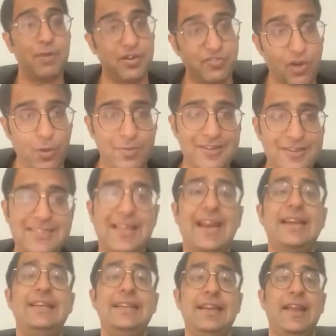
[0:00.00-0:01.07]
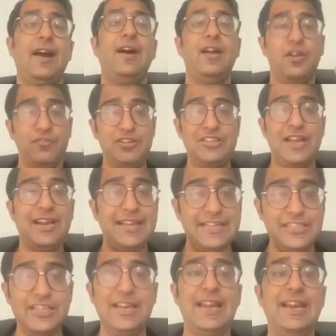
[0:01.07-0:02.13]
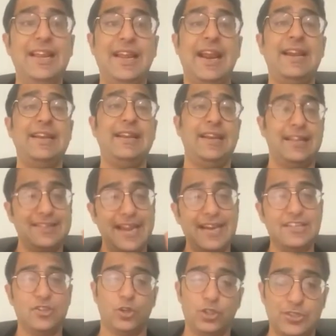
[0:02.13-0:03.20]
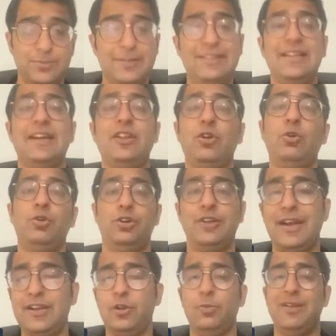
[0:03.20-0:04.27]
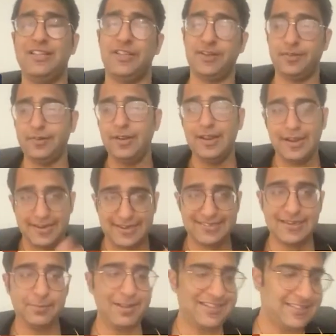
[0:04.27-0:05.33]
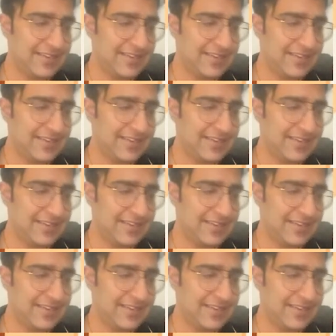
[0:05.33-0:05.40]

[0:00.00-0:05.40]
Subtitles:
performance criteria, which are engineering criteria. That is also something that you measure. Does that make